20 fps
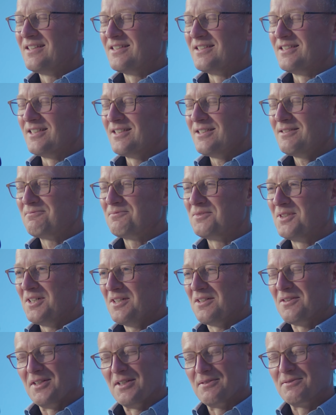Yeah,
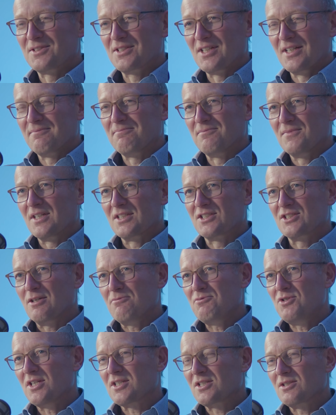well, it's um, a
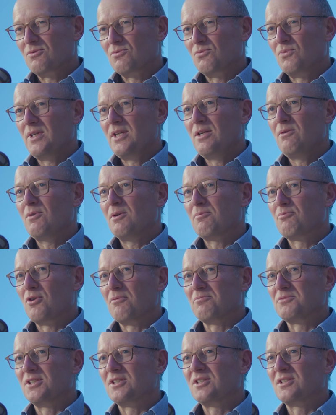subject we were
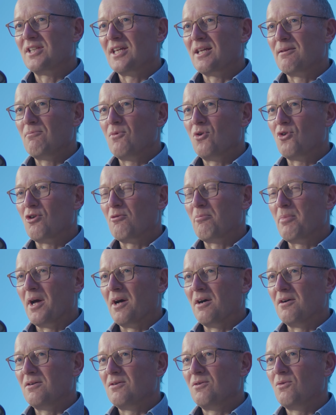prompted to think more
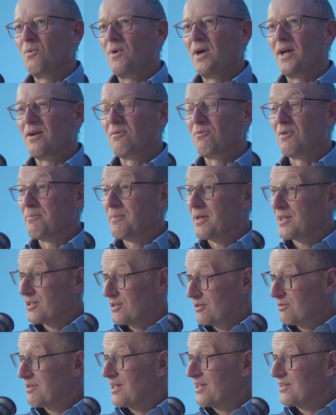about when we met
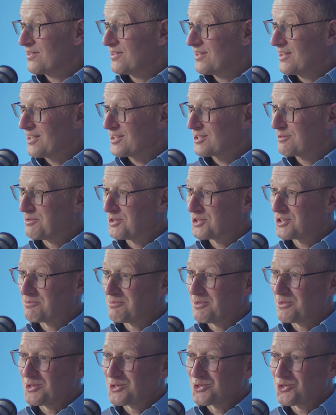you at the exhibition
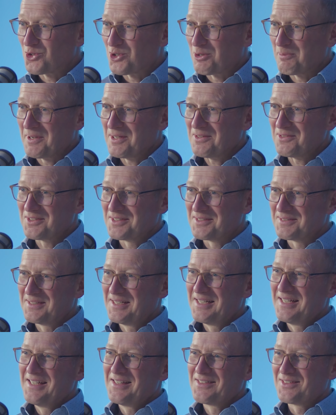we were just talking about, the,
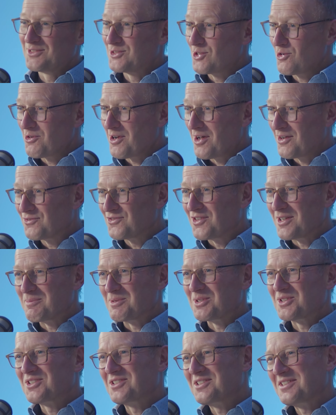the Donut
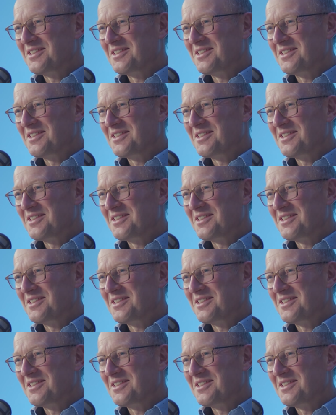Famous